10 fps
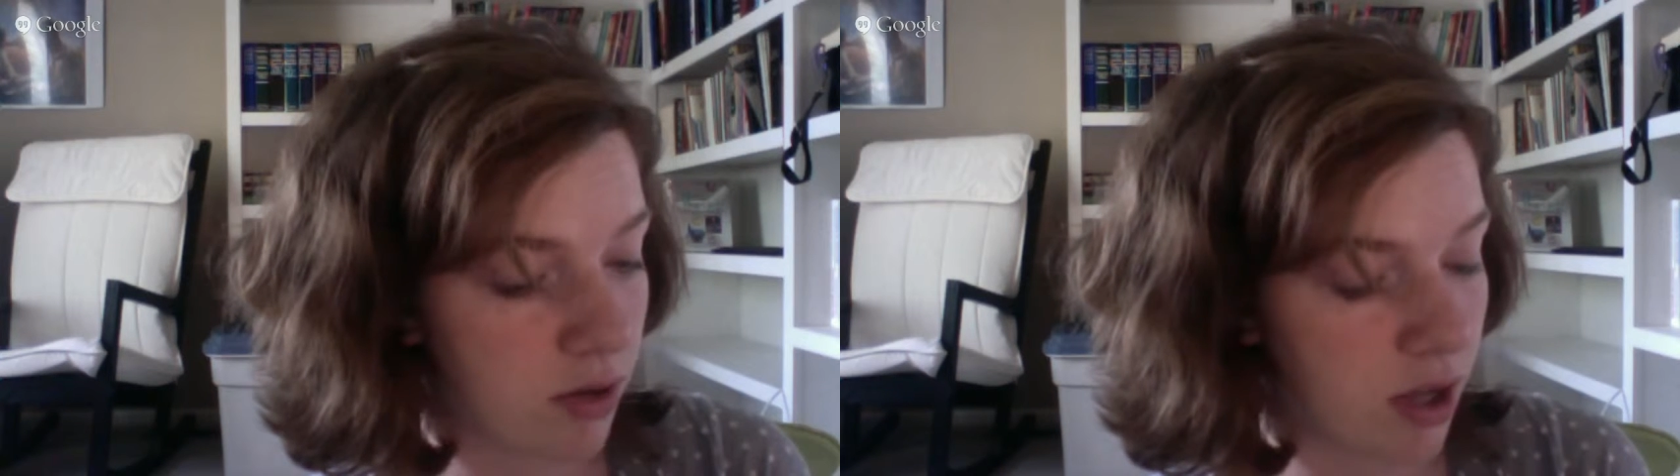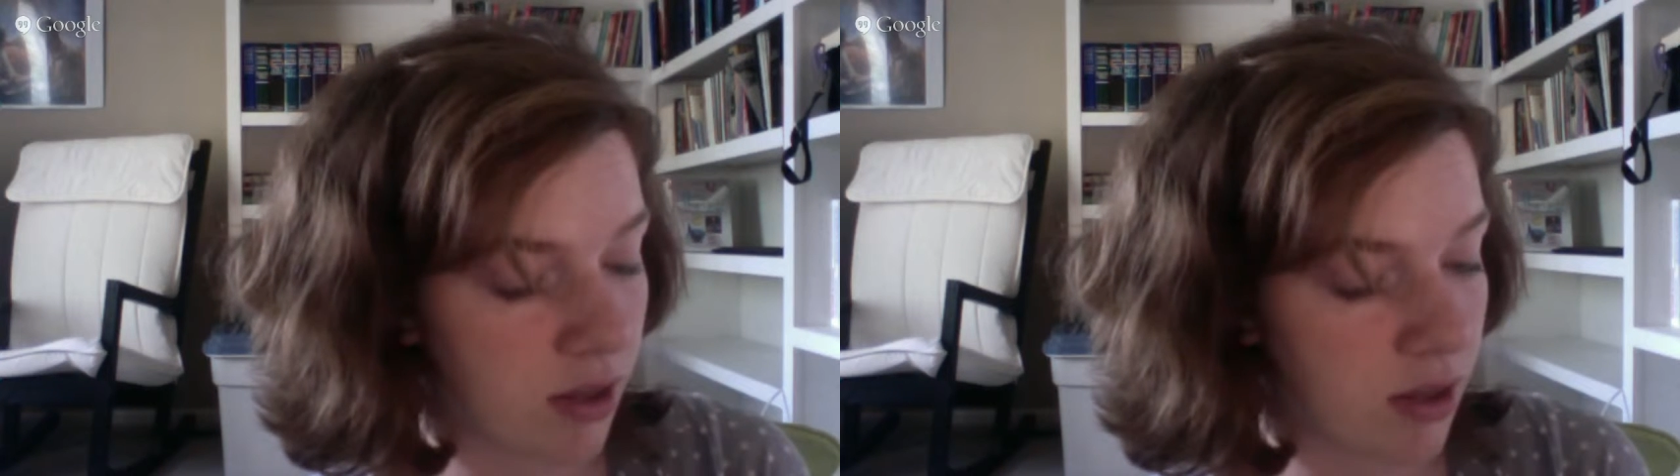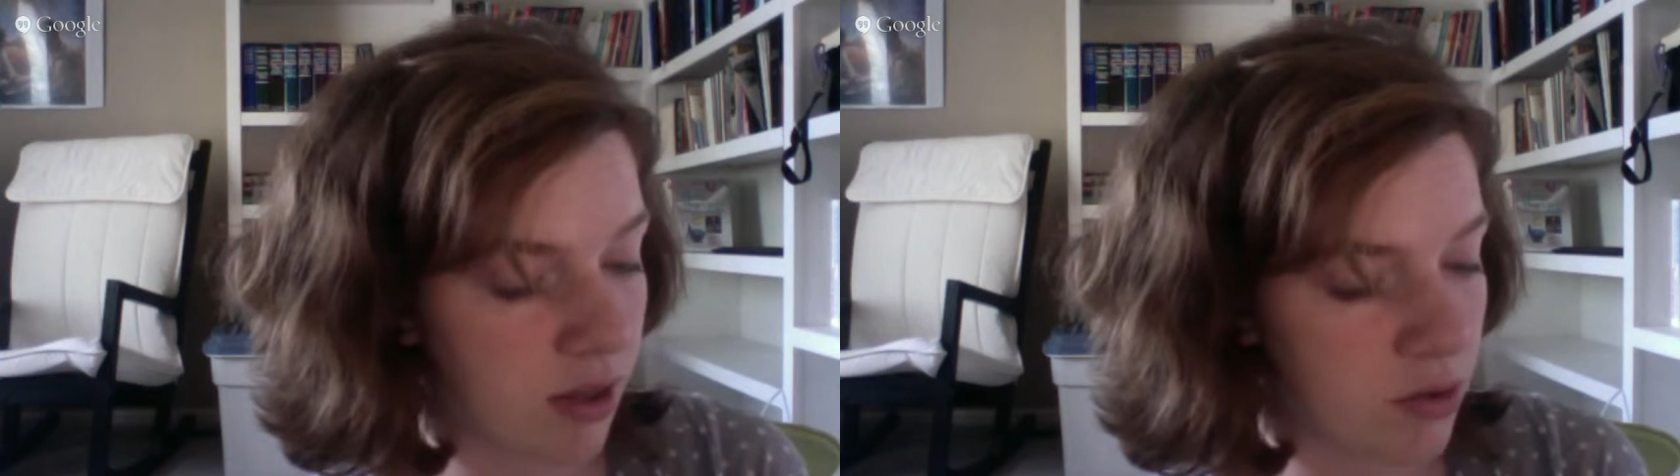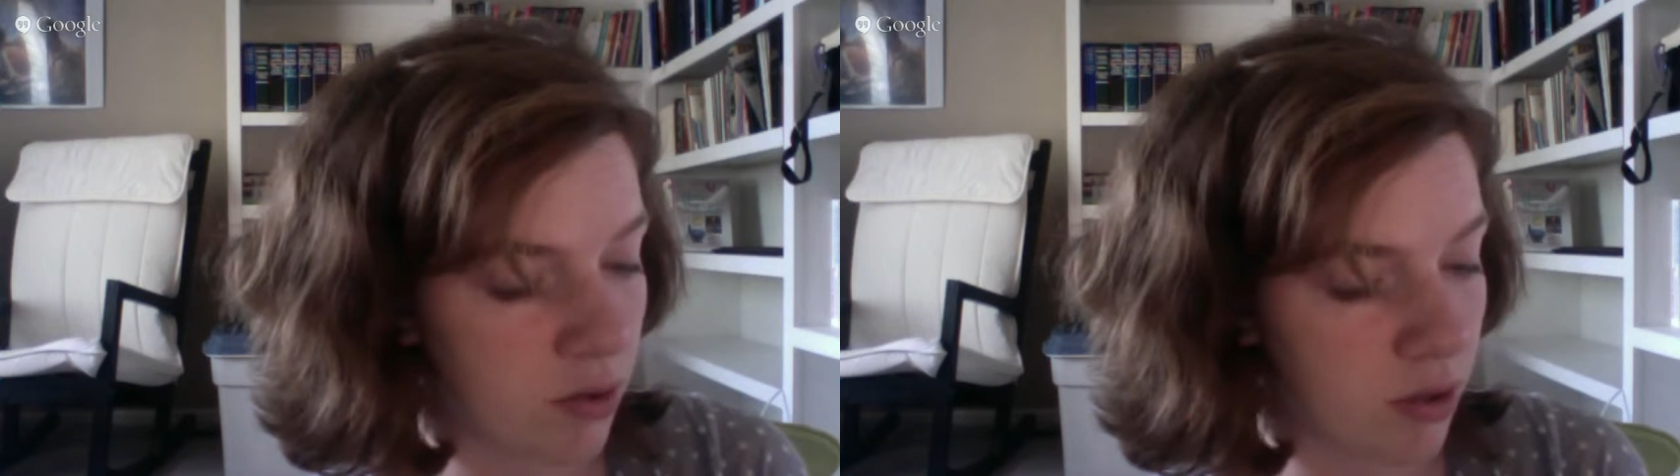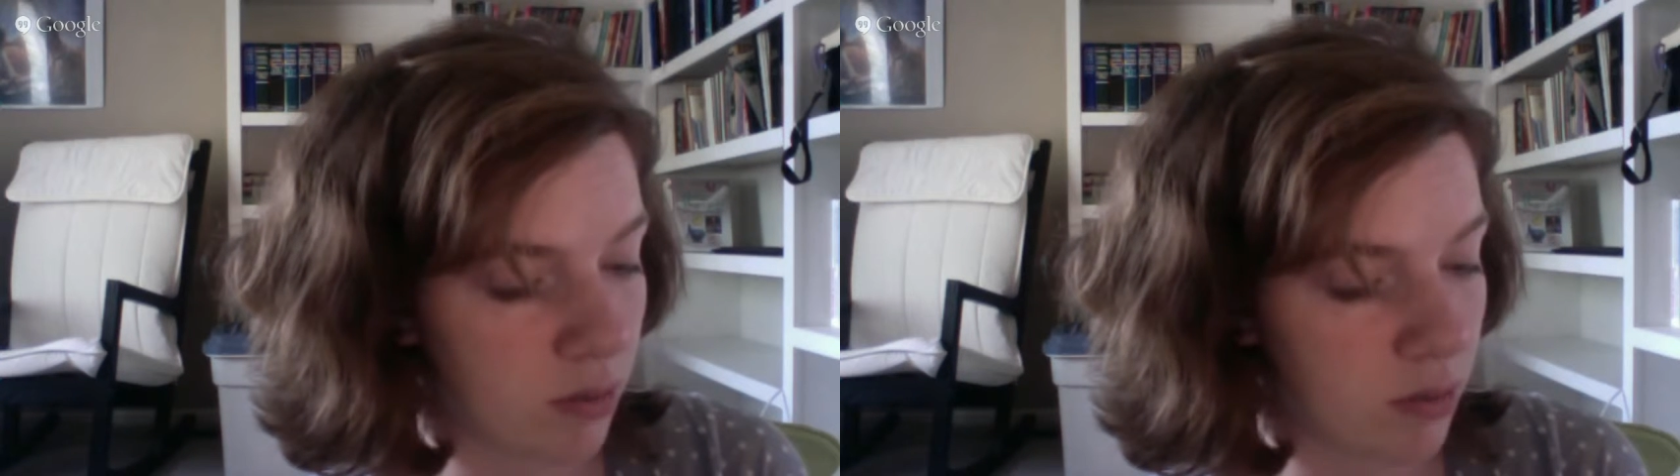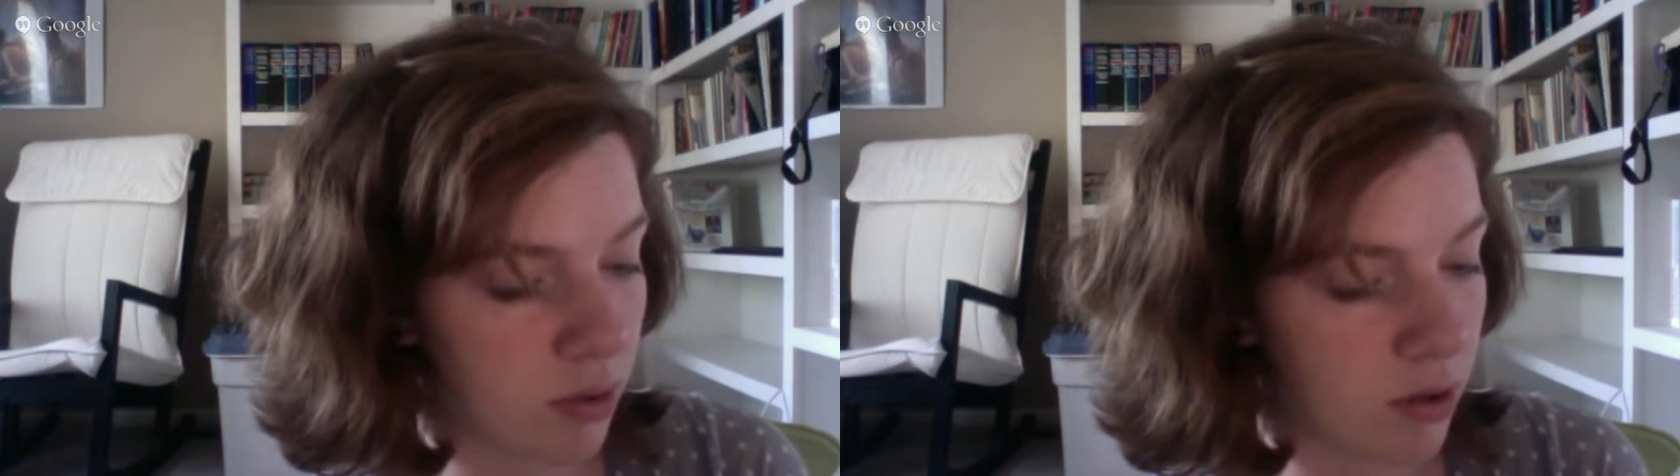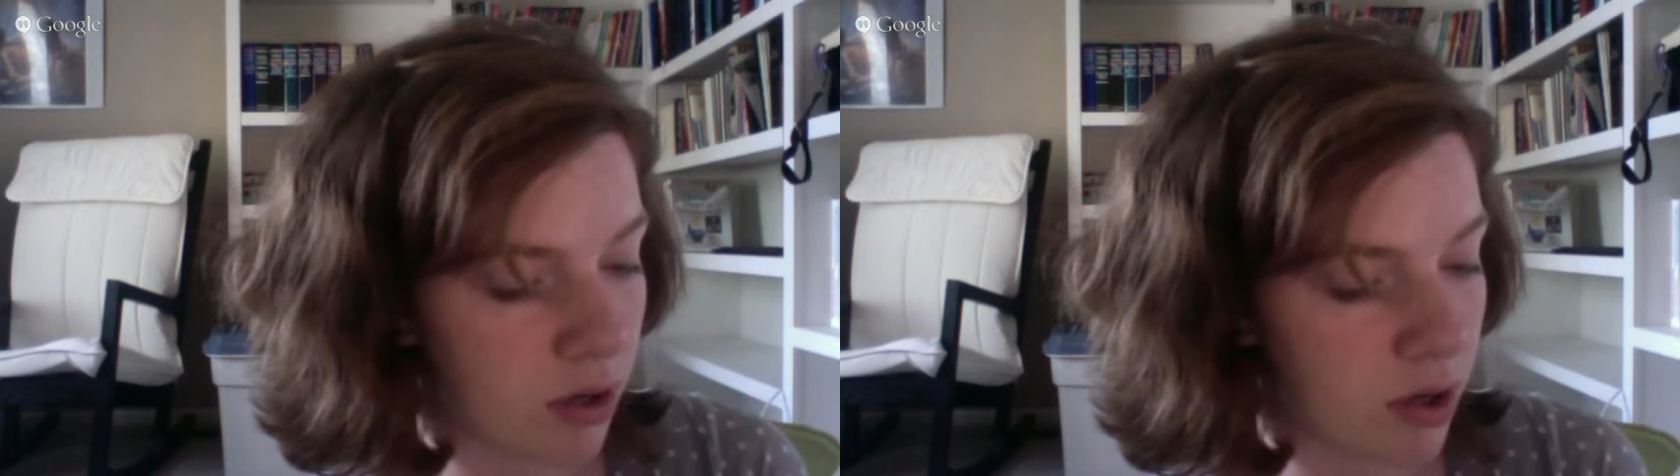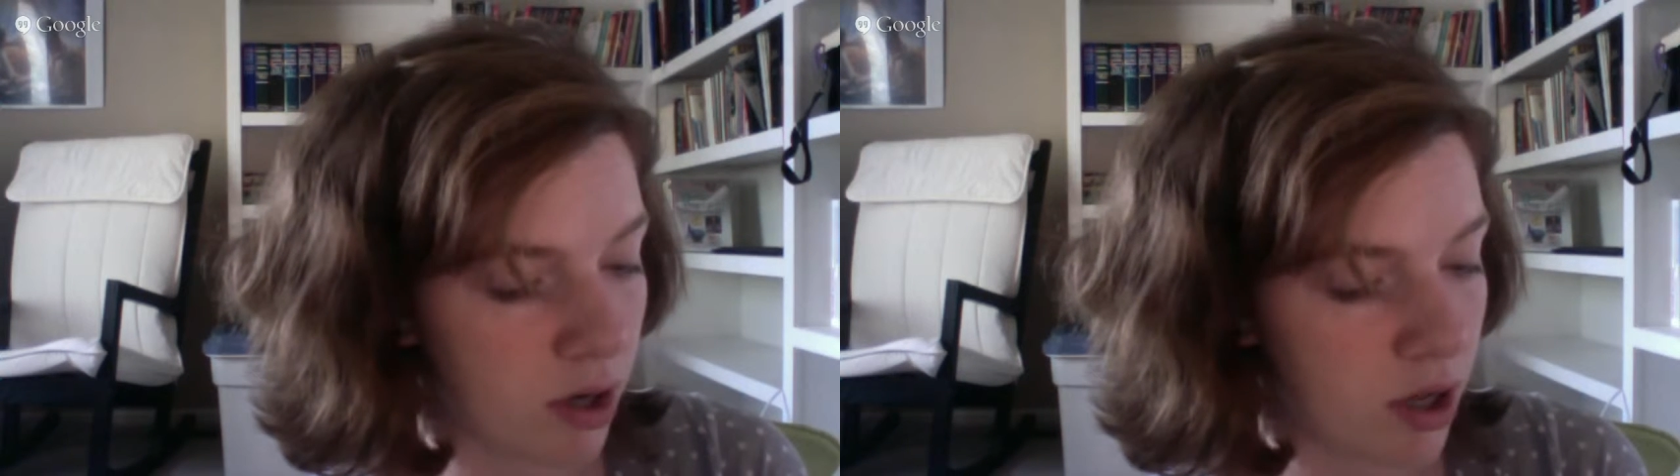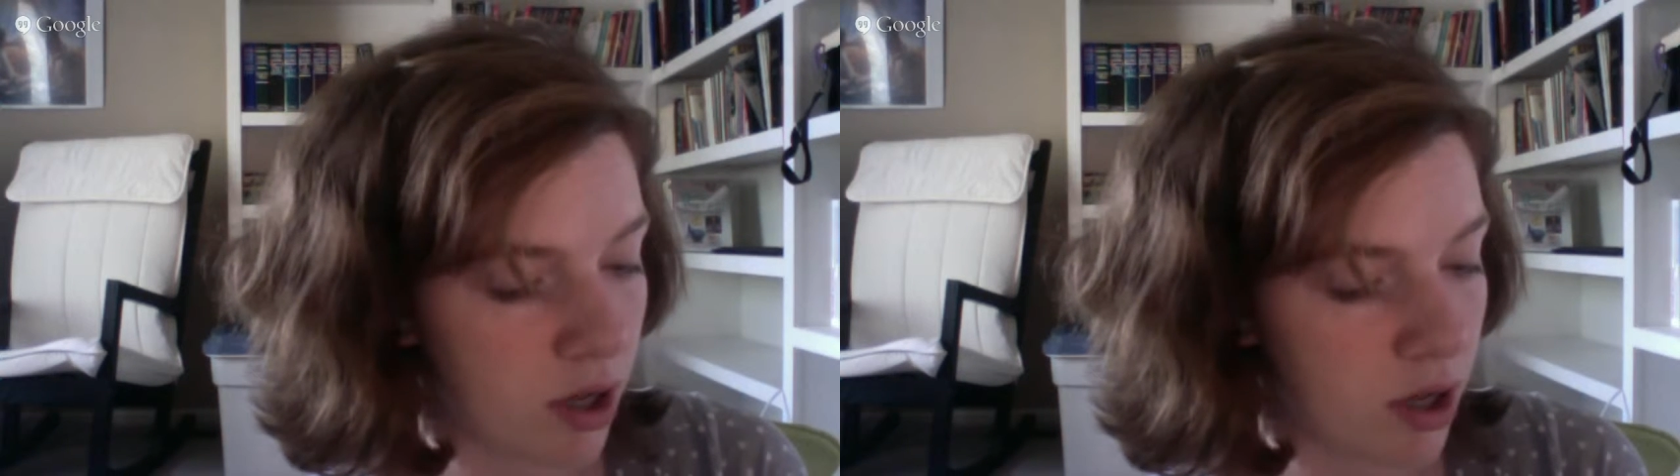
I think that's really important